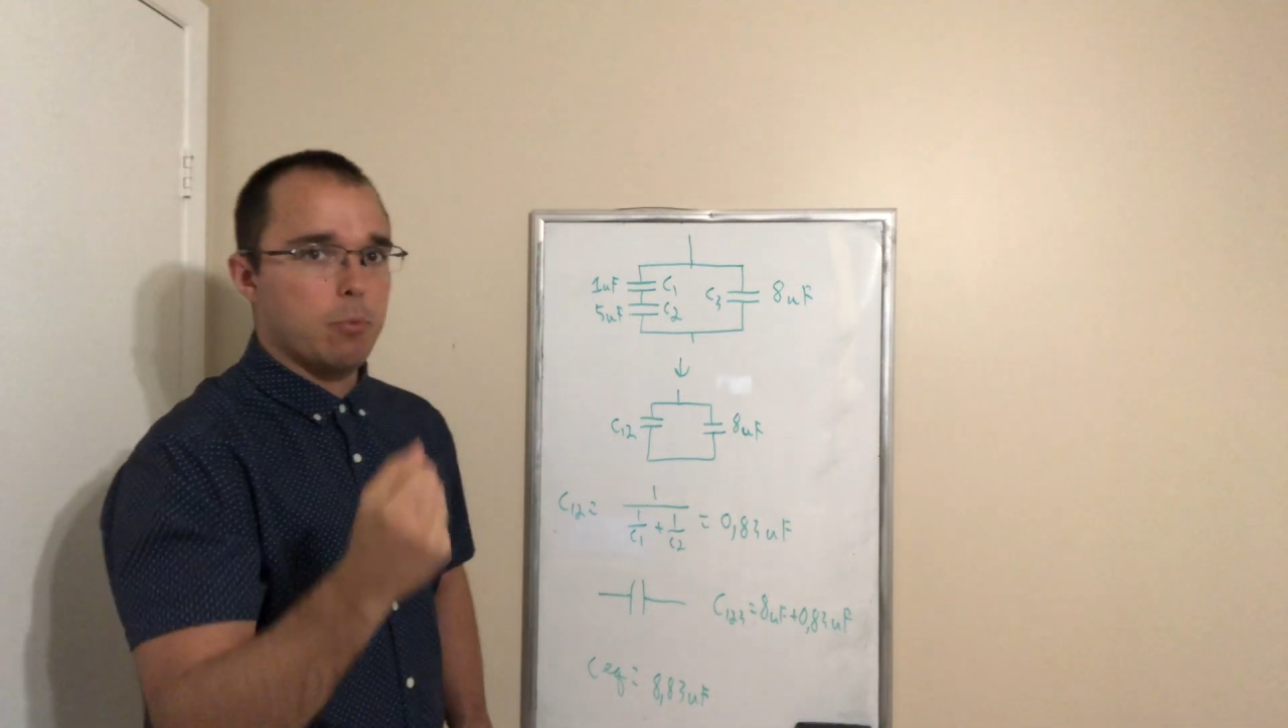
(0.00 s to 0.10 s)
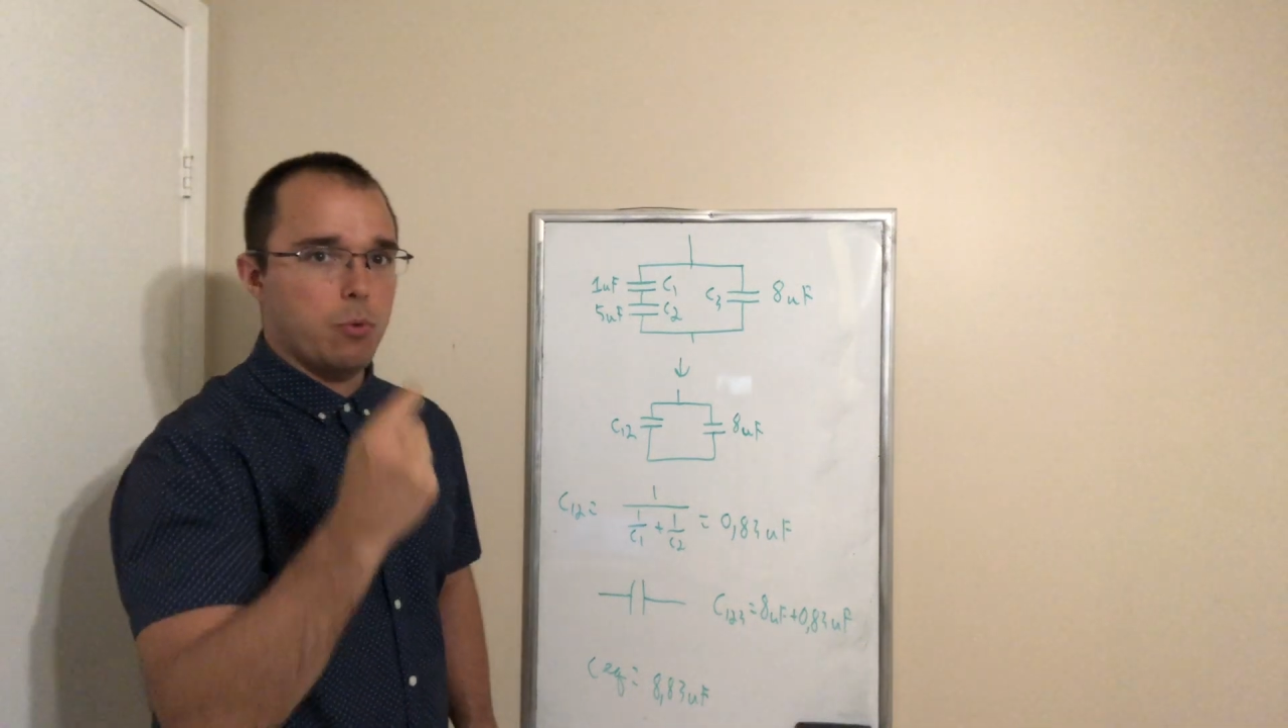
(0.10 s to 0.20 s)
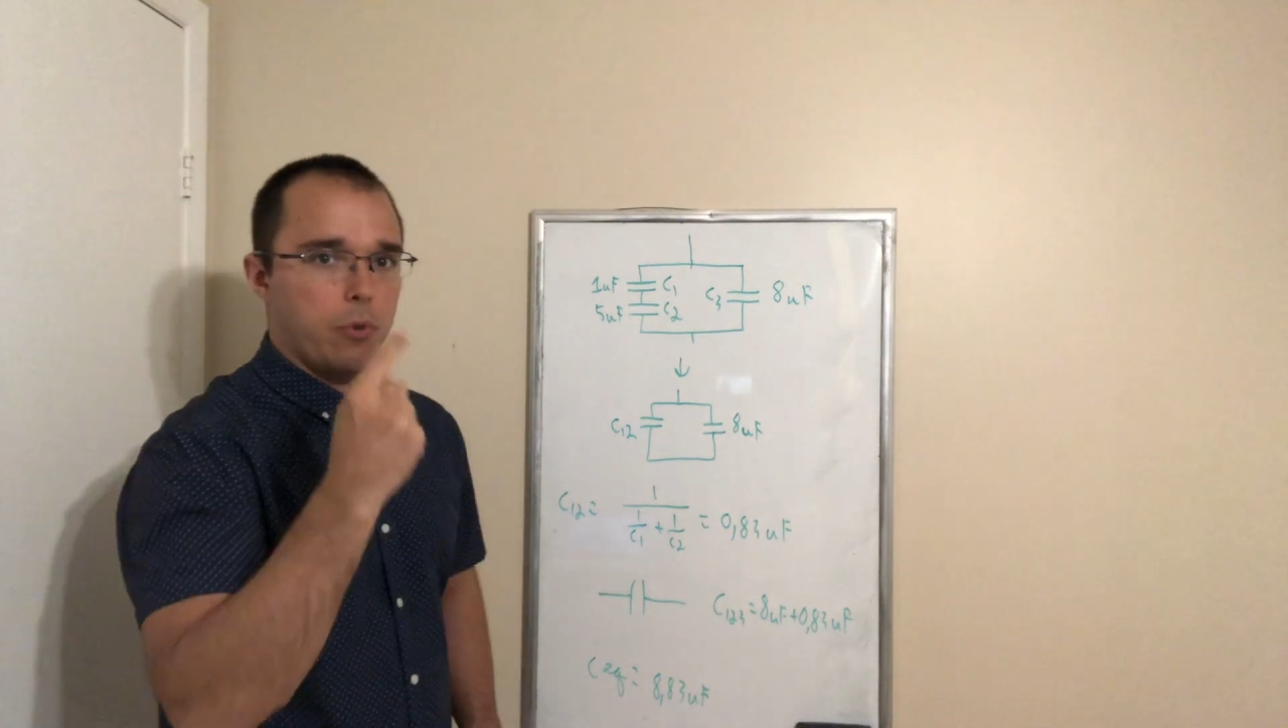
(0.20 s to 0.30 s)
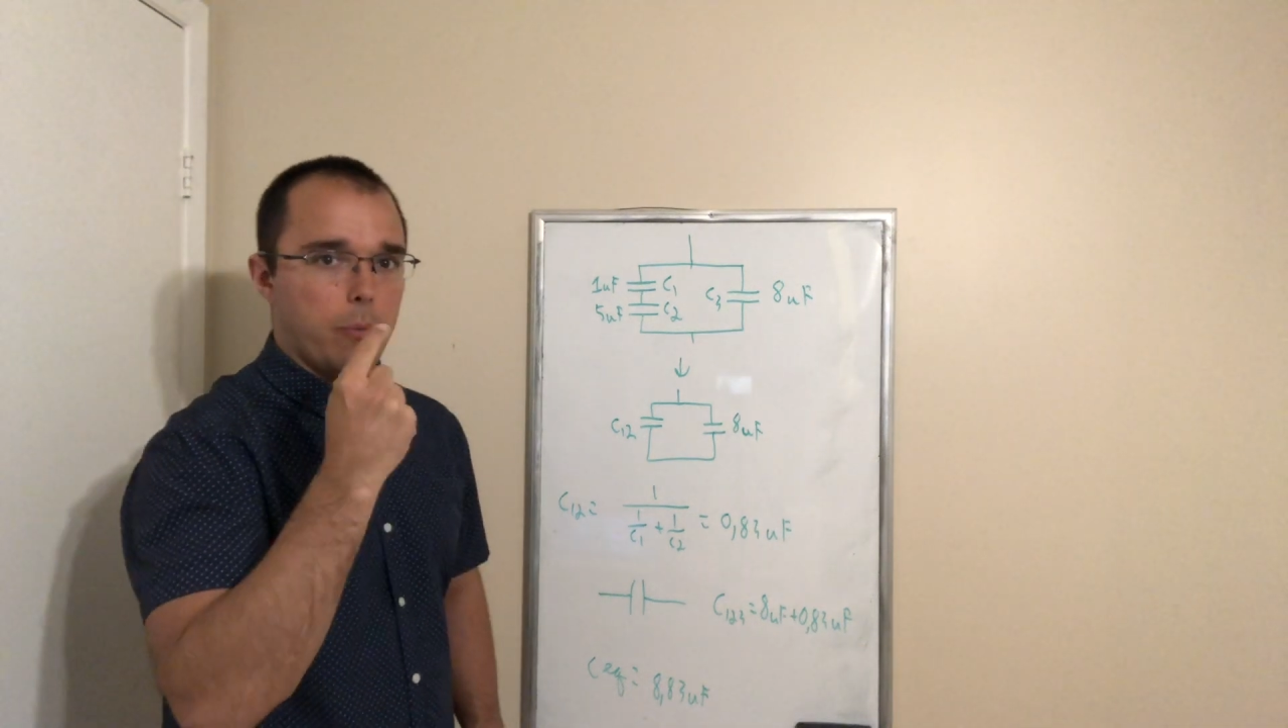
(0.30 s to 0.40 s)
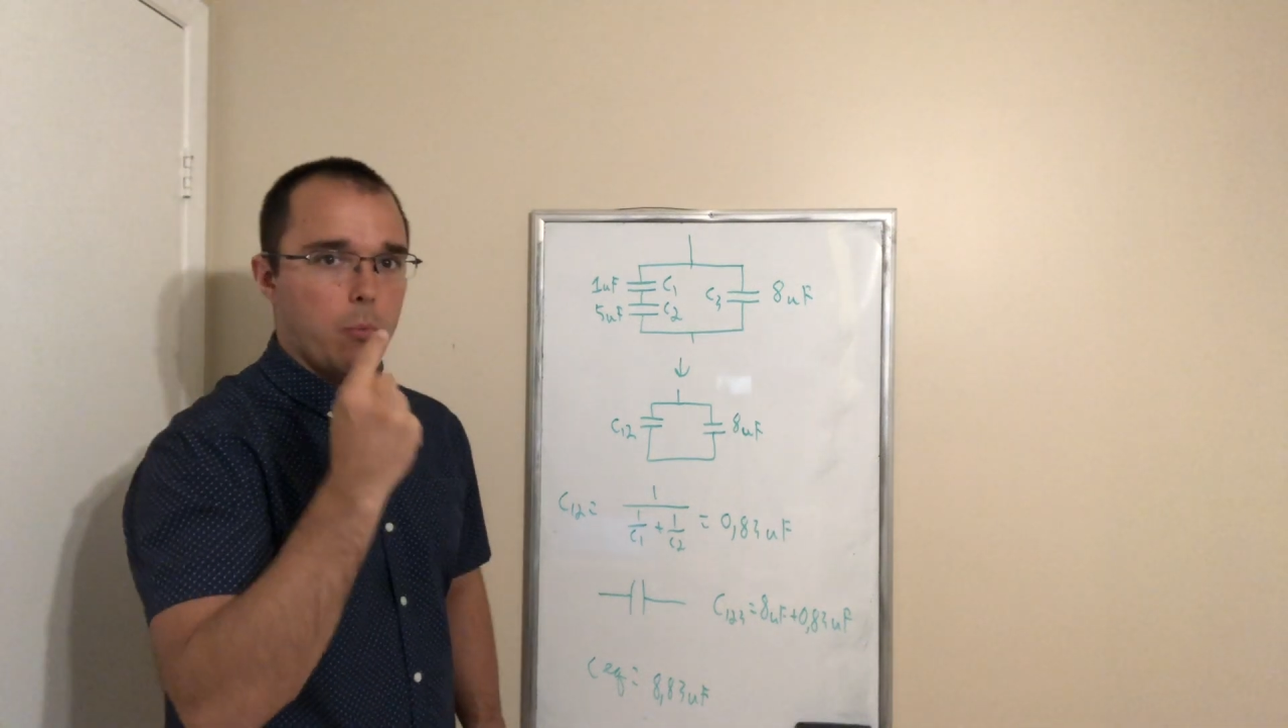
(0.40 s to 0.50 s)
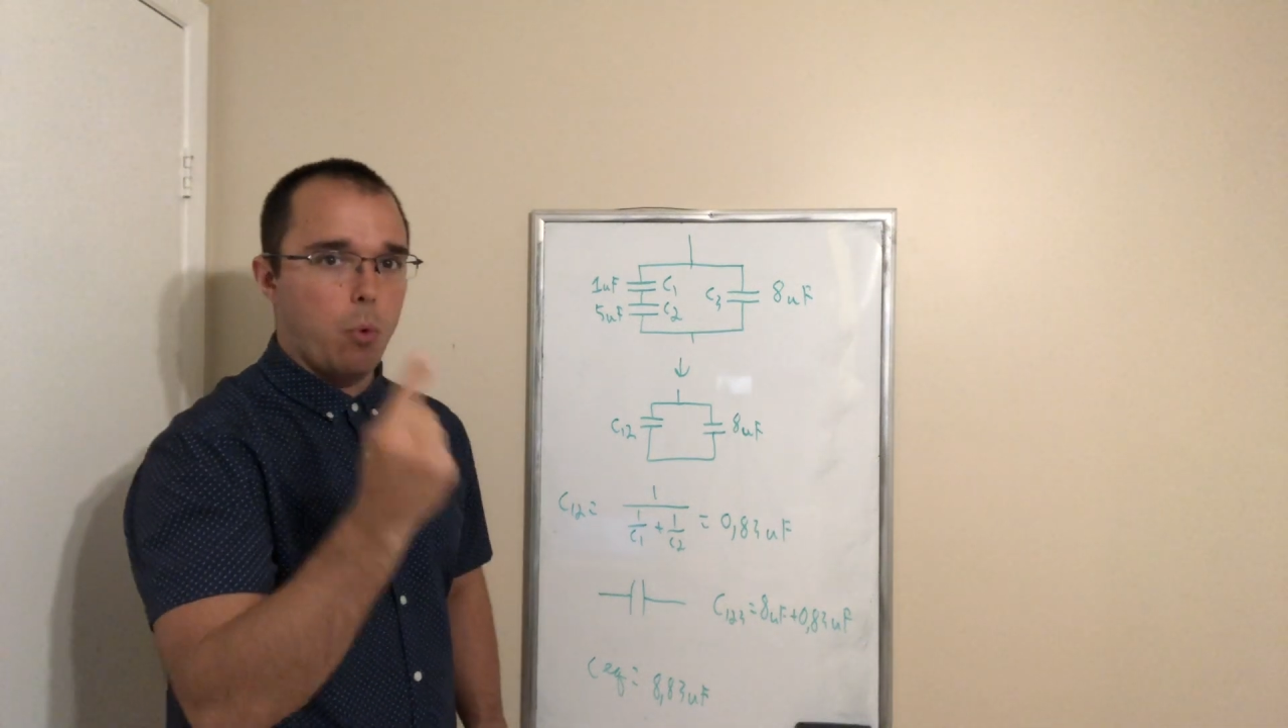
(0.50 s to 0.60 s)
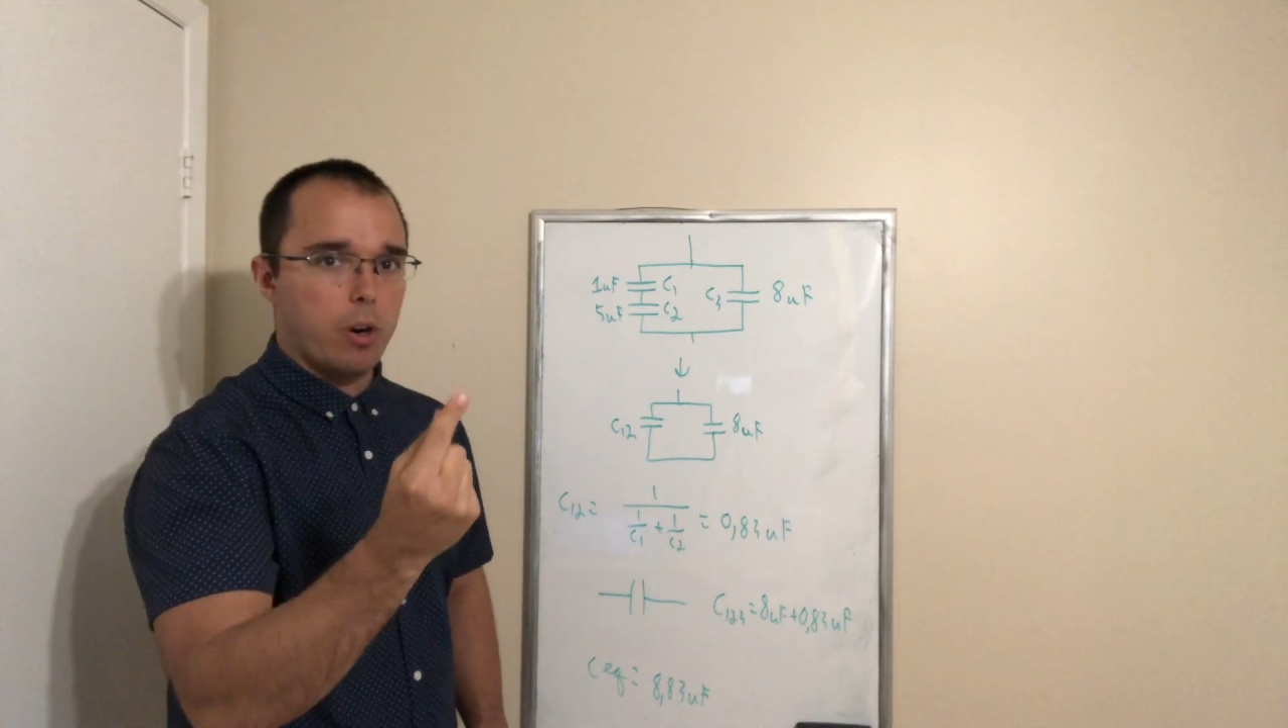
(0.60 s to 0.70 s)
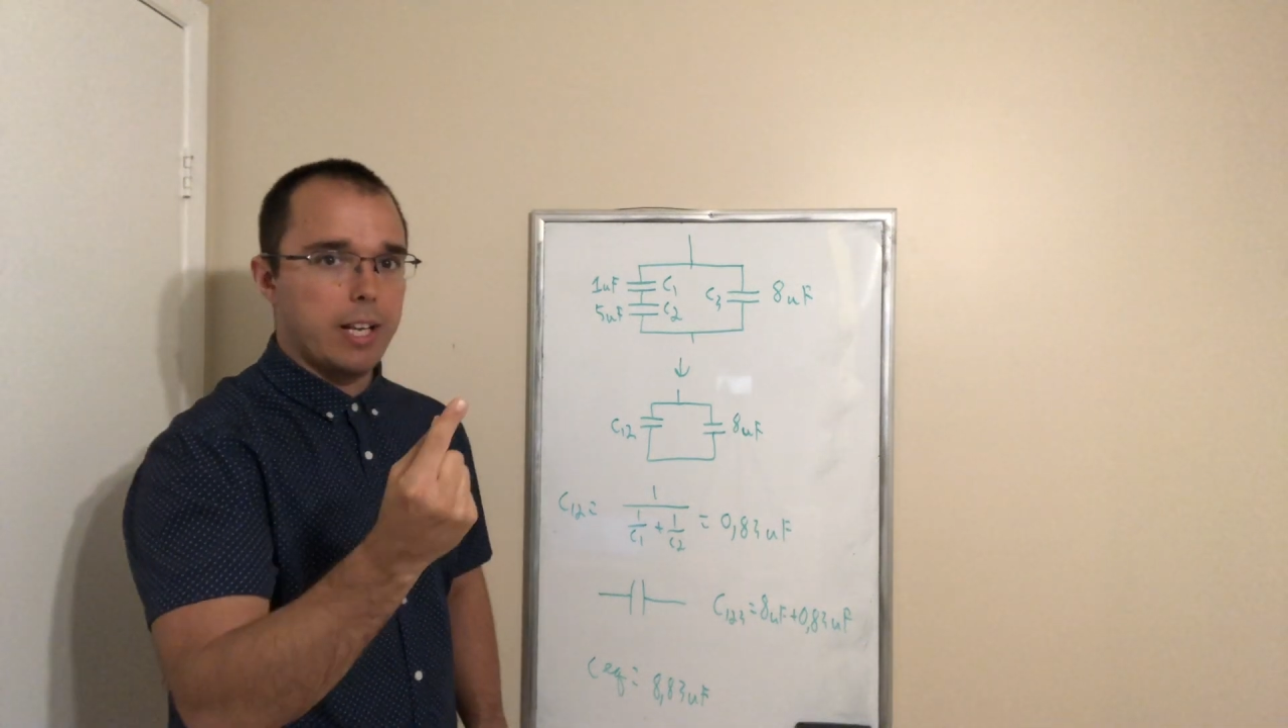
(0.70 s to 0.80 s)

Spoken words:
to form one